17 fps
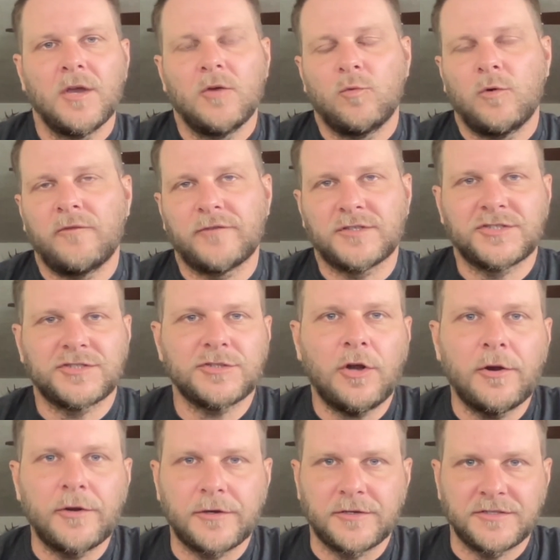Well, for
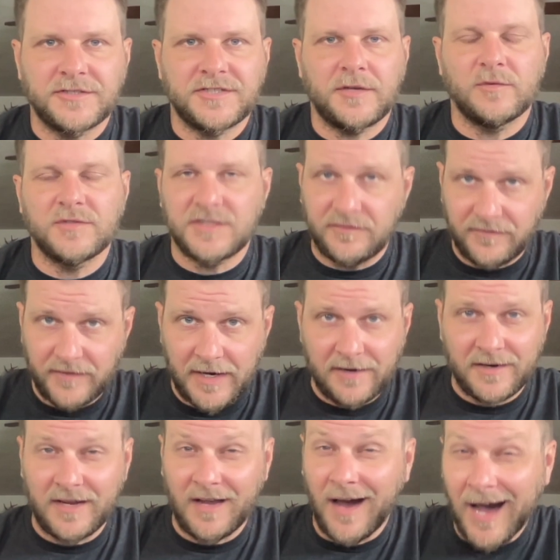starters, it was a
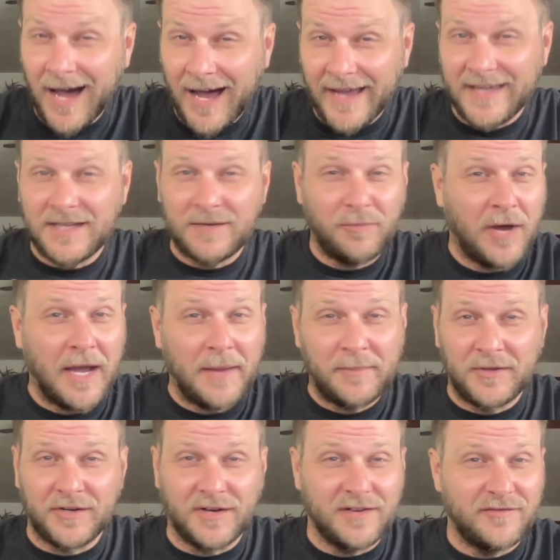very hot and
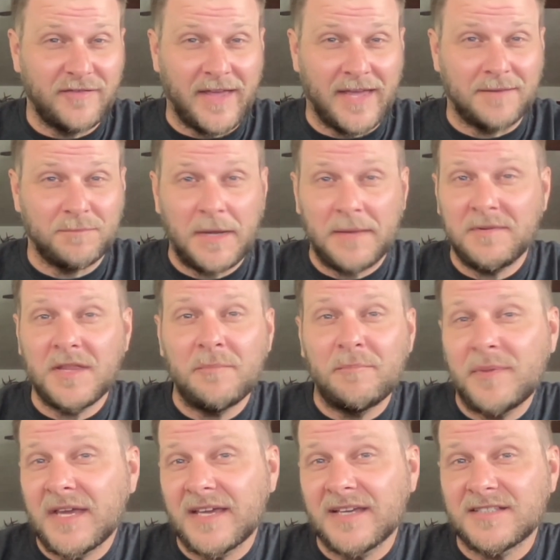popular event, maybe the
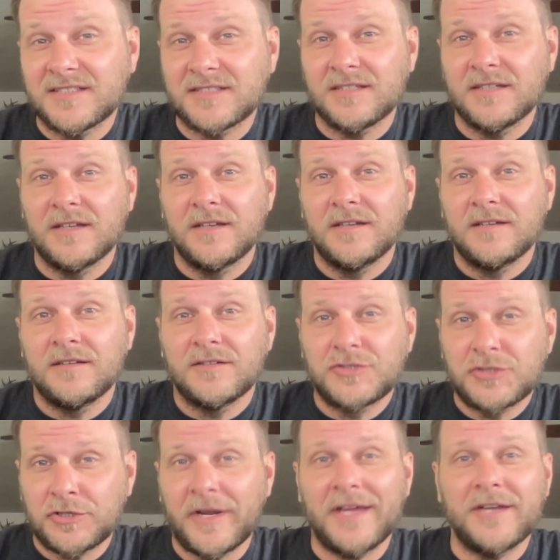biggest
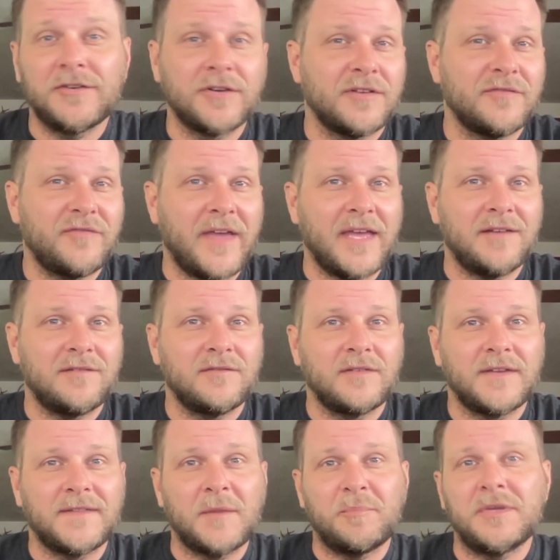trend or event
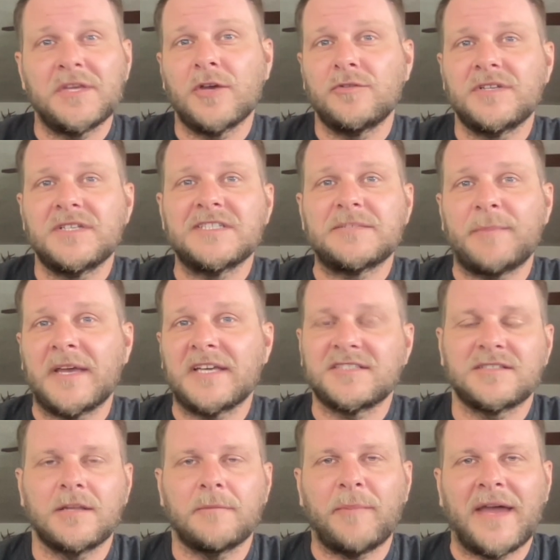in the POD
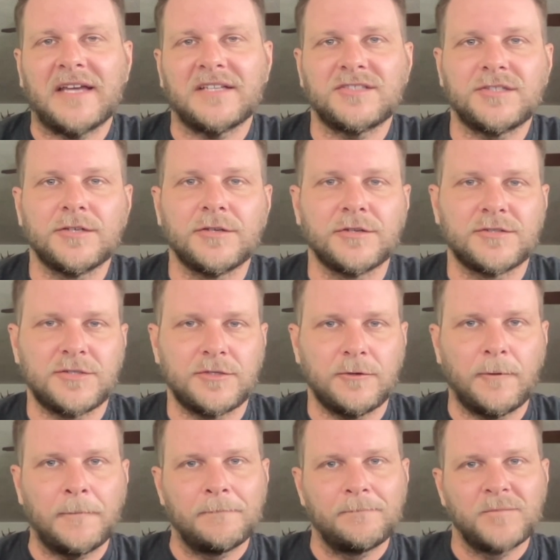space in the past year or two.